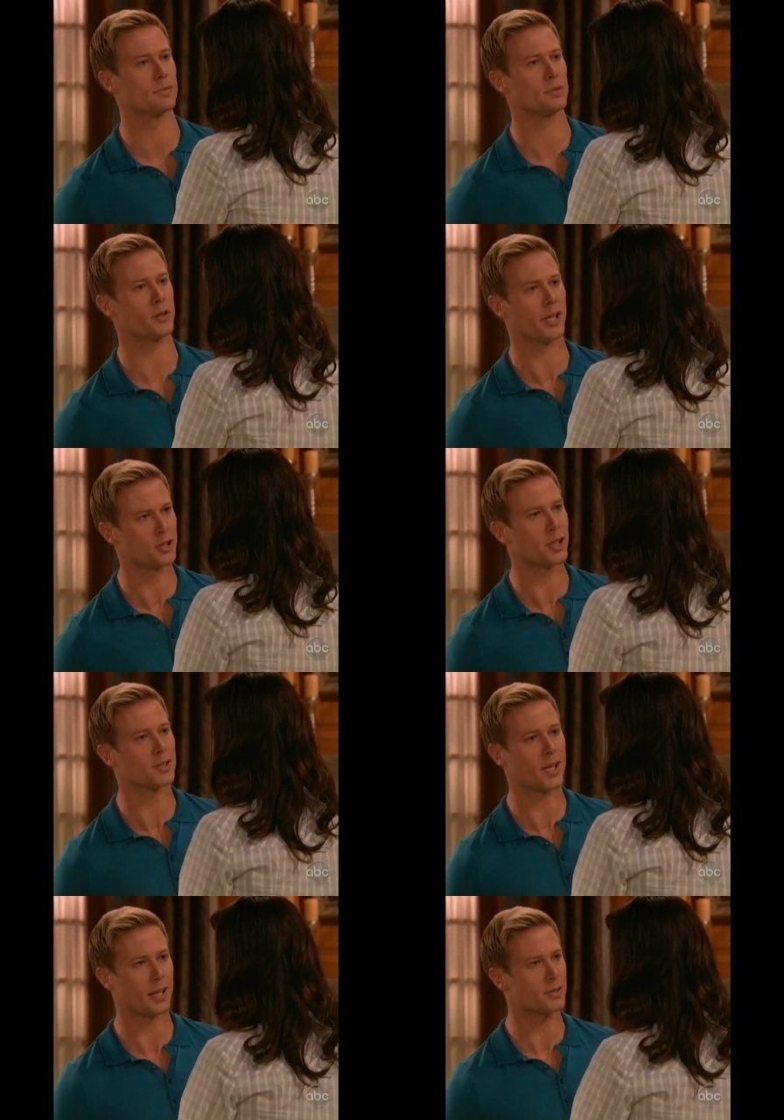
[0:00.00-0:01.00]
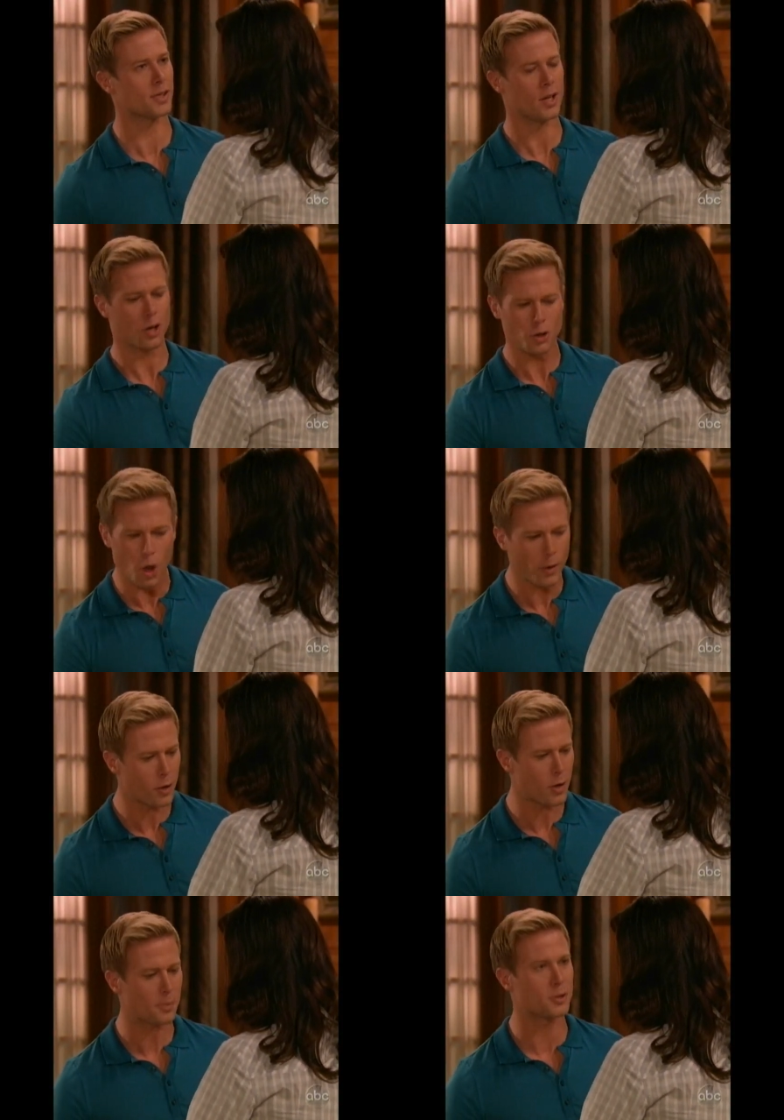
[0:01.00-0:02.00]
Okay, just us. No
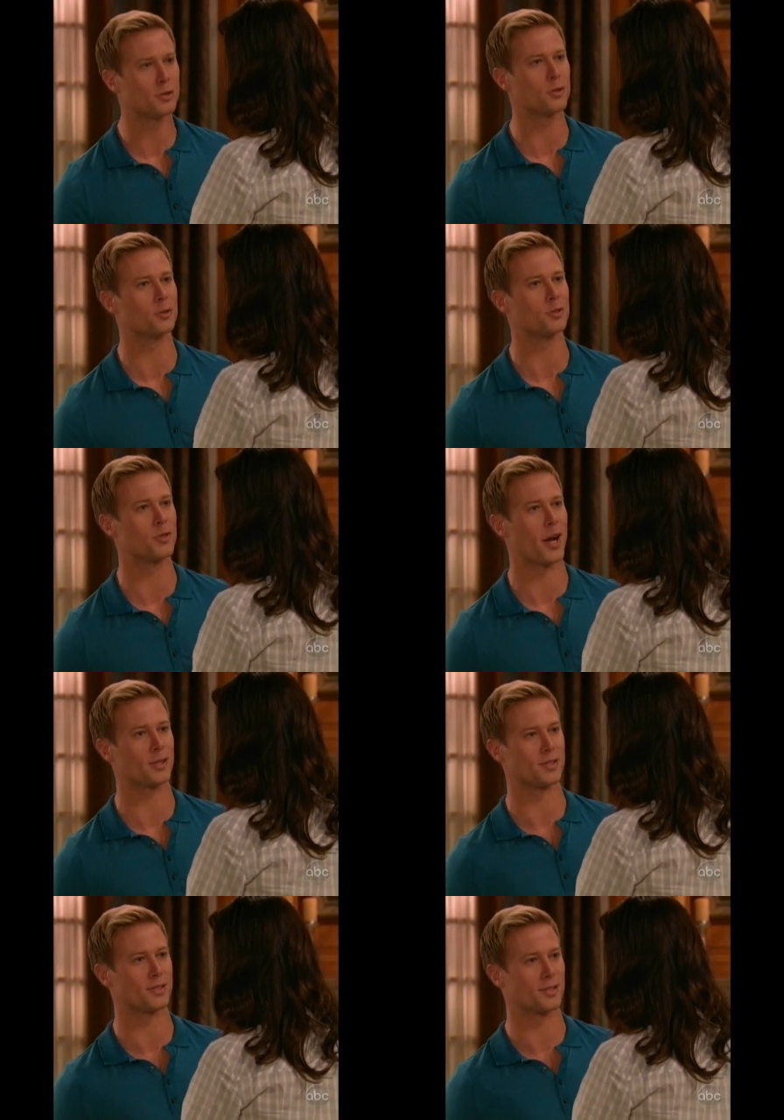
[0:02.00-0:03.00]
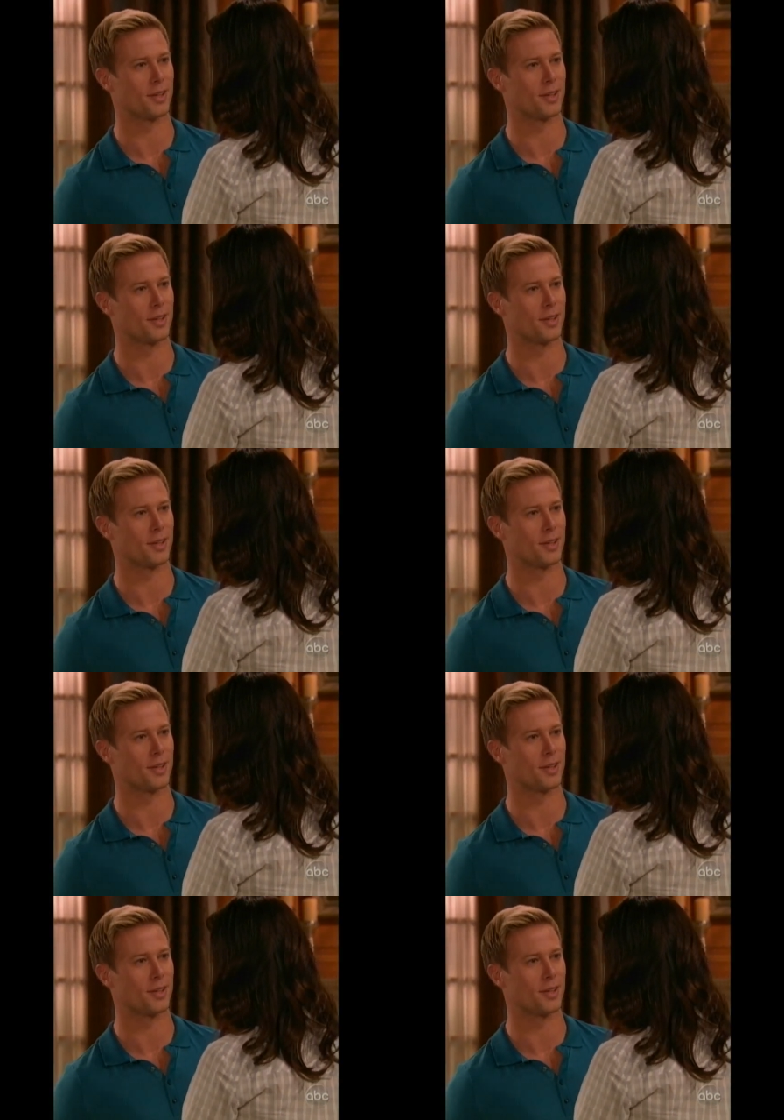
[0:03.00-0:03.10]
interruptions, no distractions.